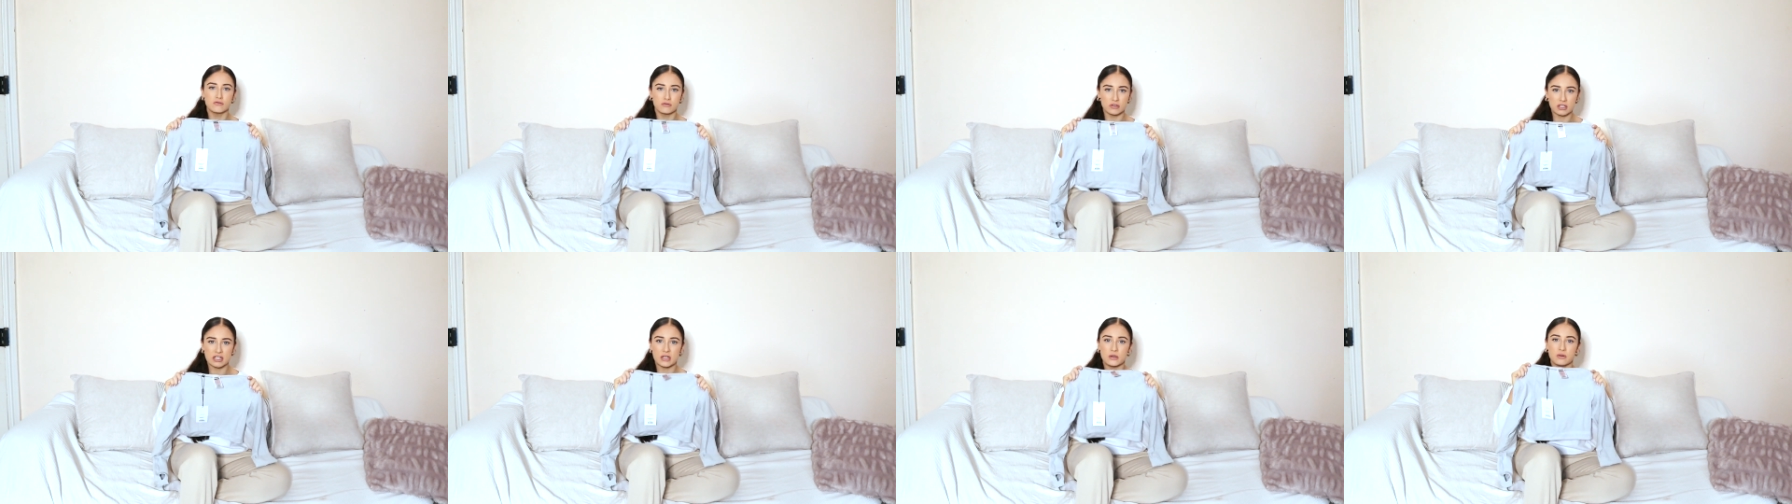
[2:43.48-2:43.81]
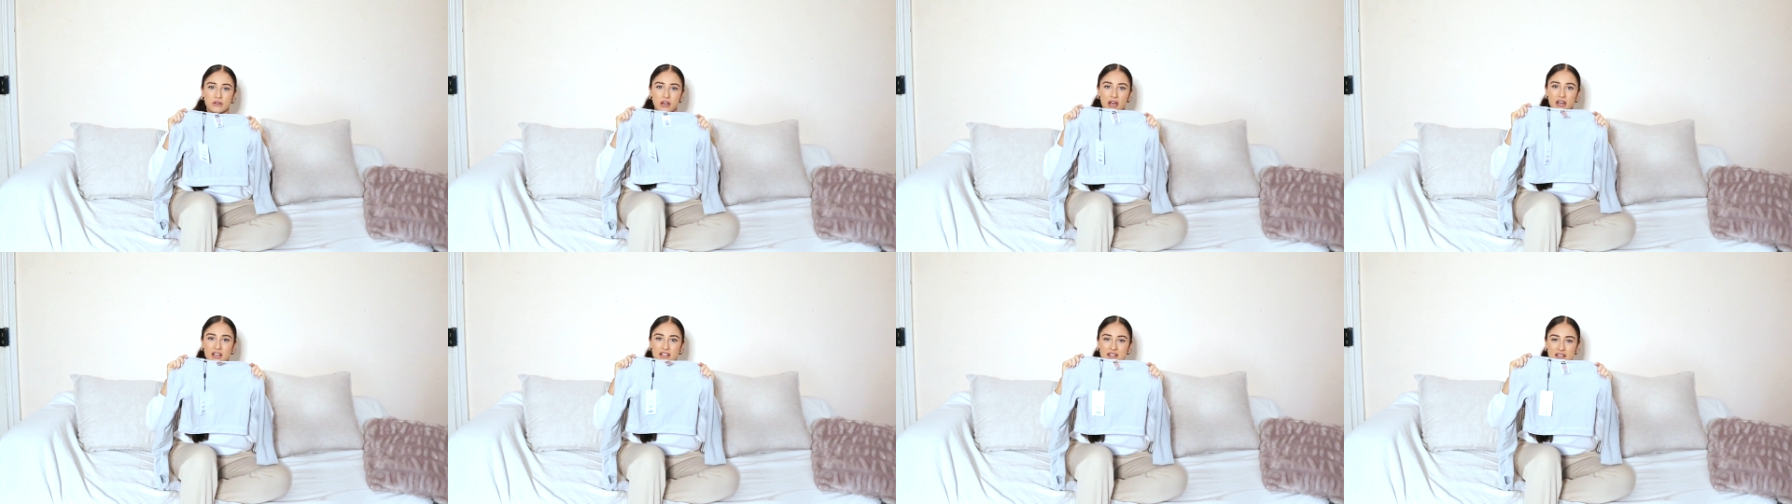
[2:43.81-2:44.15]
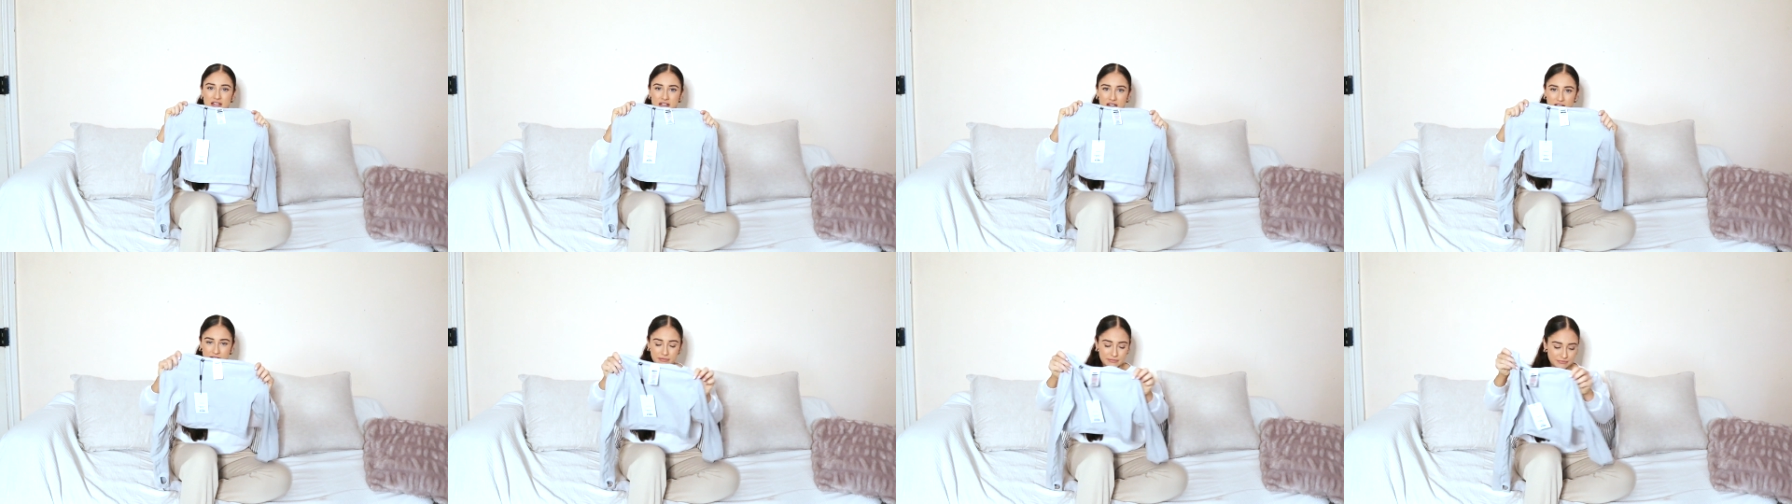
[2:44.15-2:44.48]
really
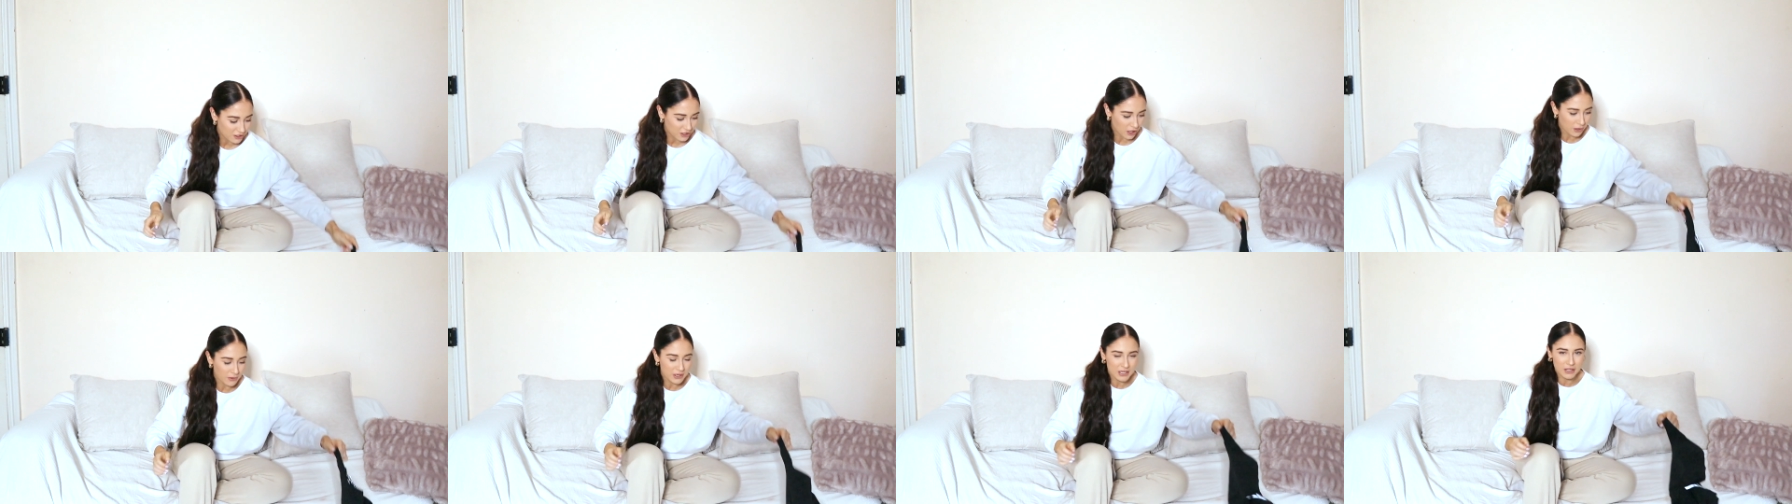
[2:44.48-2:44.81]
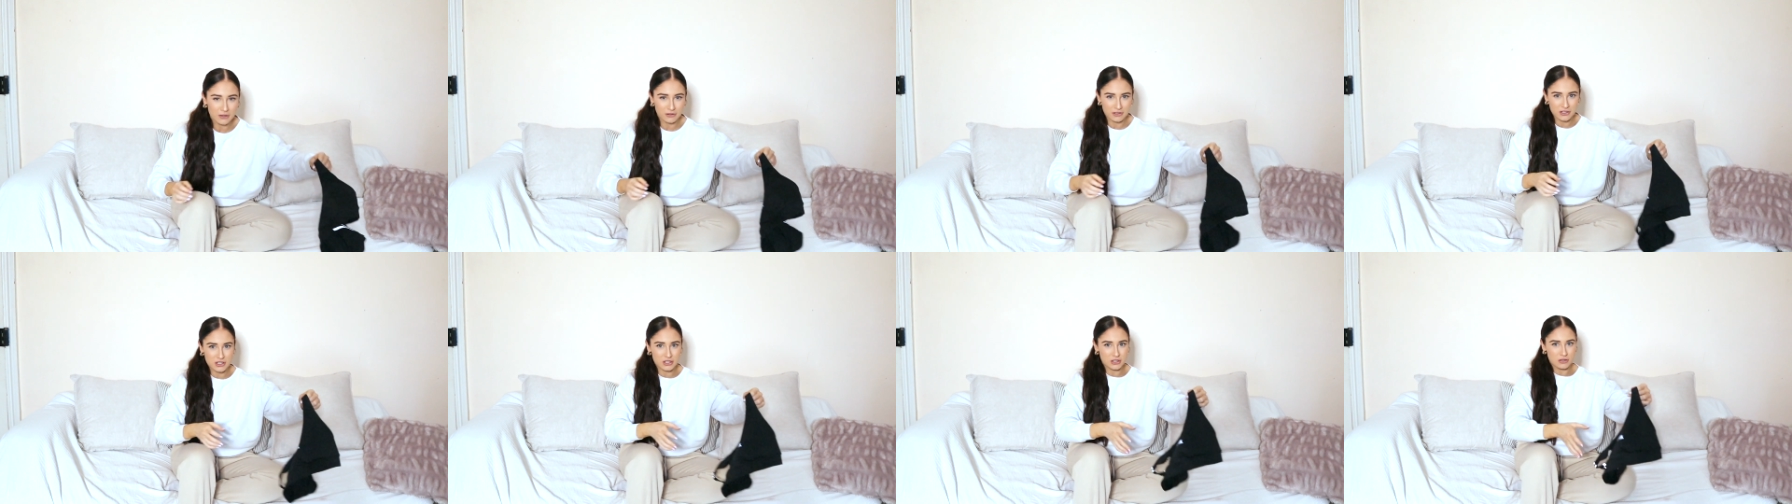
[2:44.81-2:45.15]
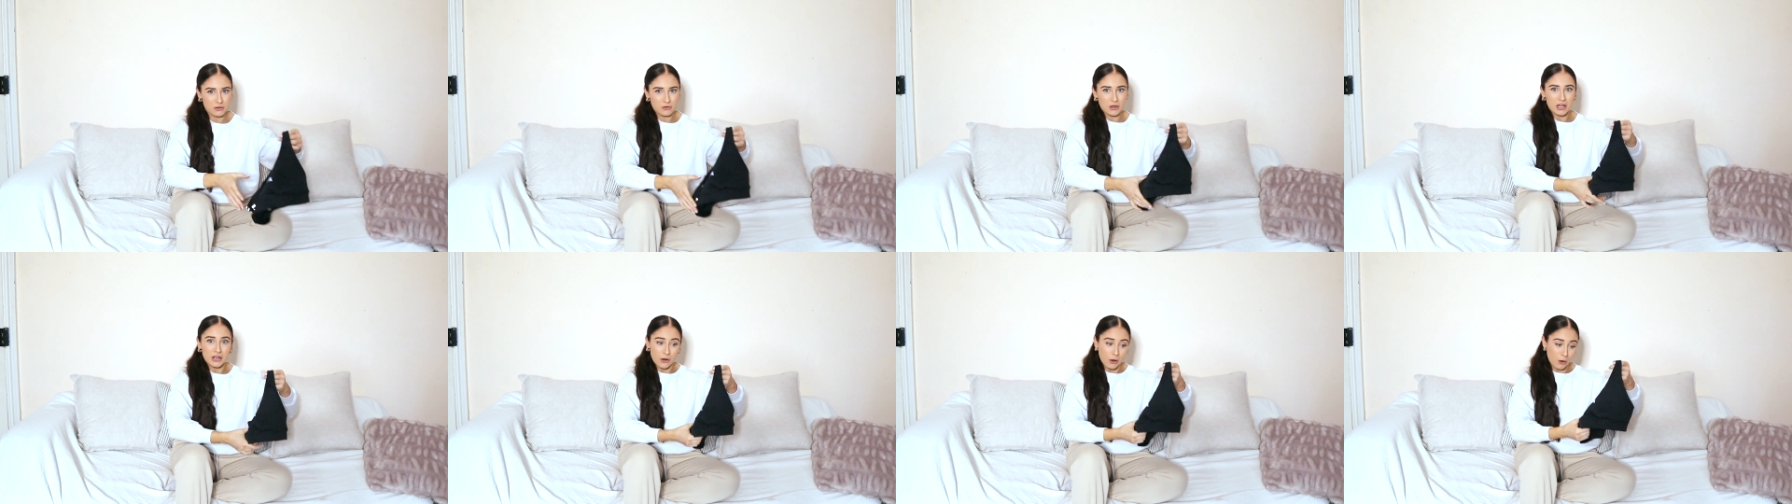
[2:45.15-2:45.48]
nicely. Going on
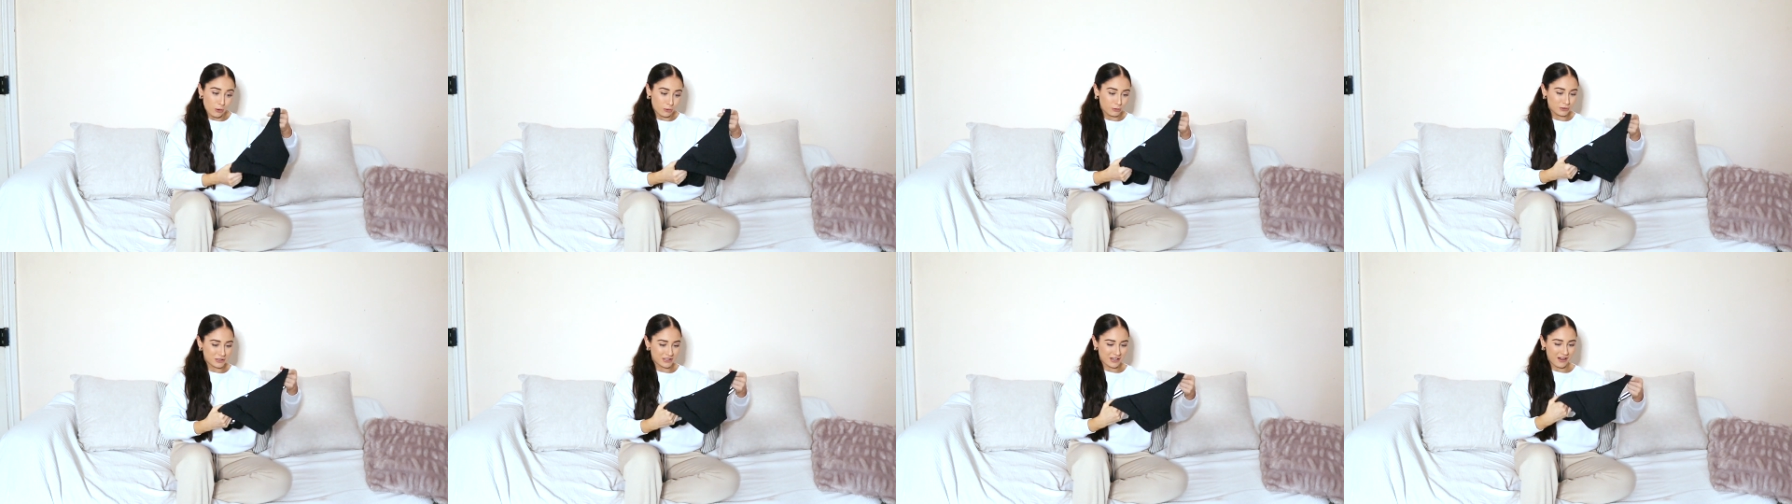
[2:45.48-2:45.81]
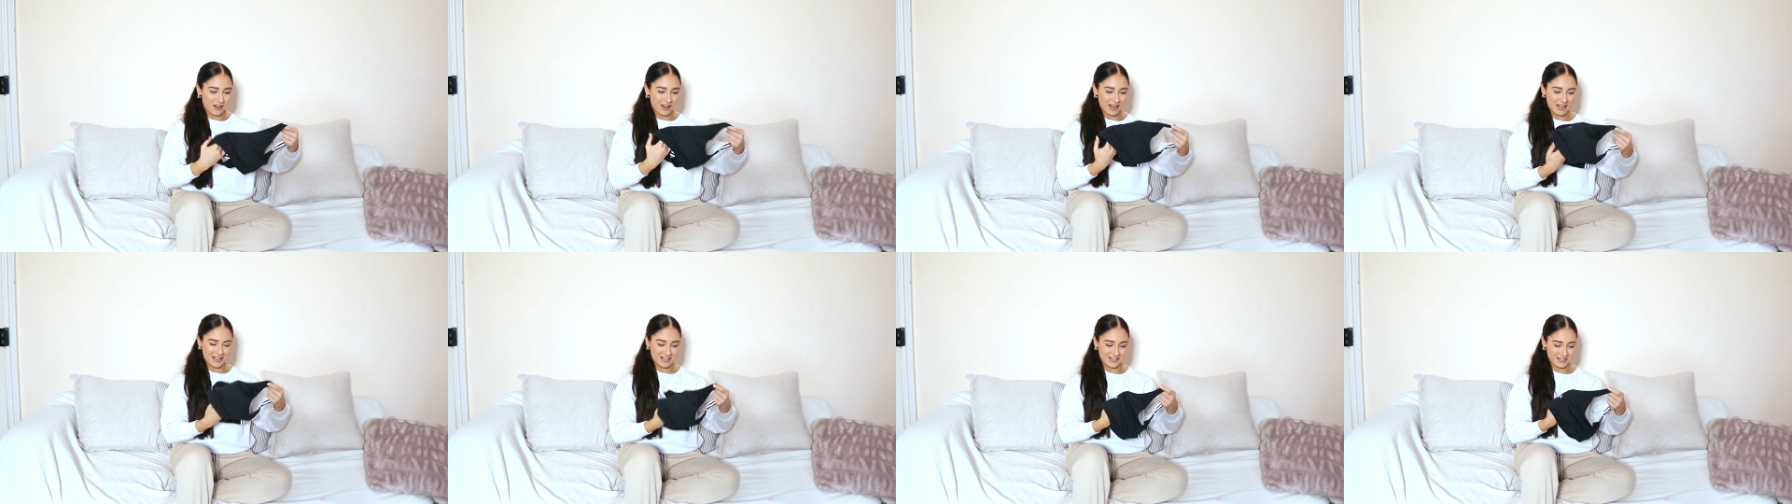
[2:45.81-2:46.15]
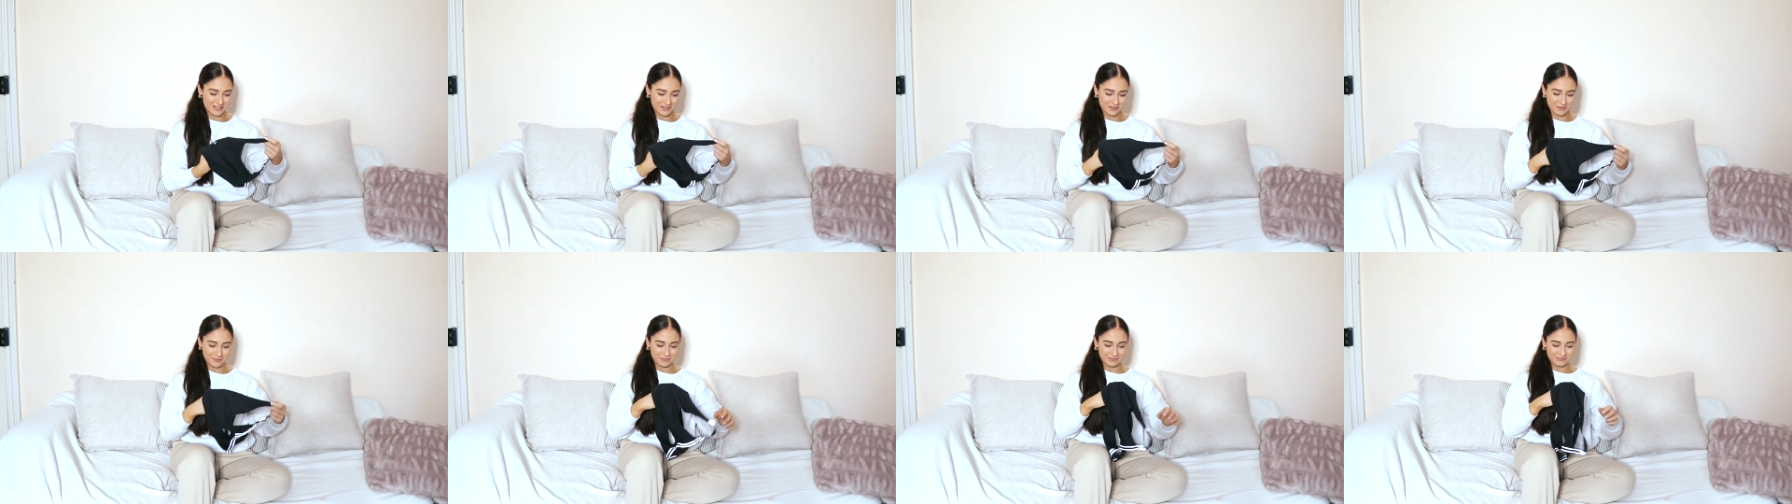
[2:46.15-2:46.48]
to an older
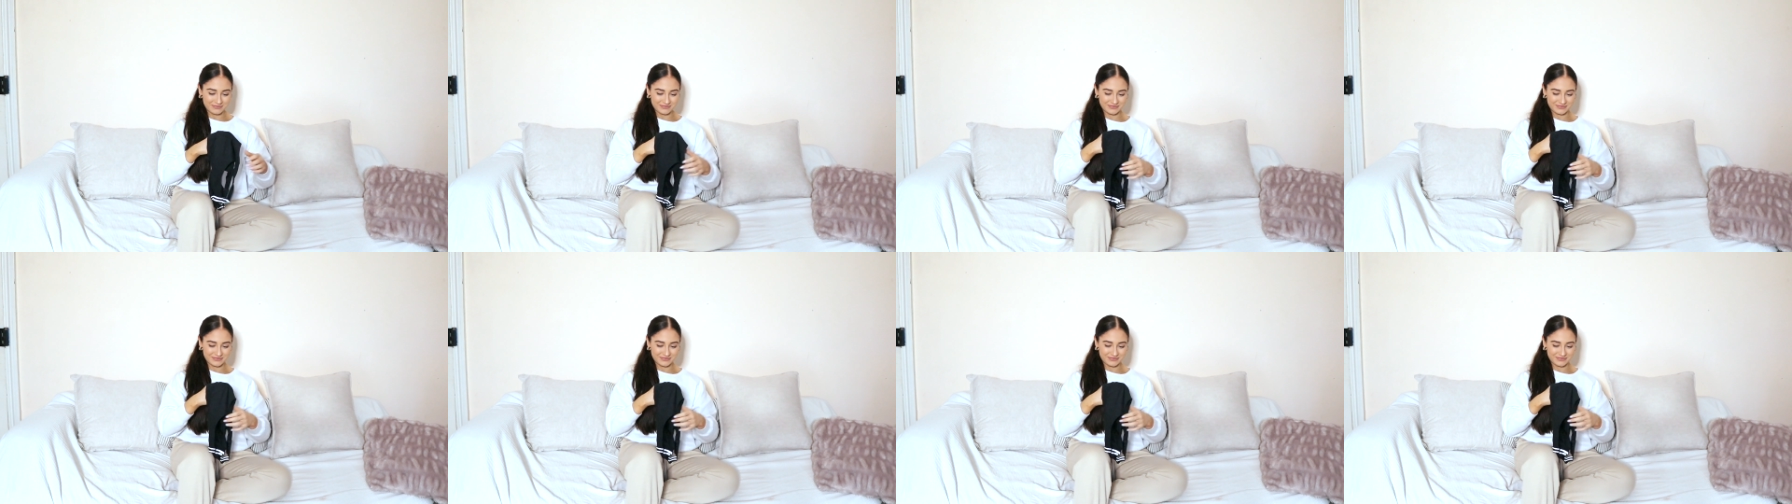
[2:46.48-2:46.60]
item,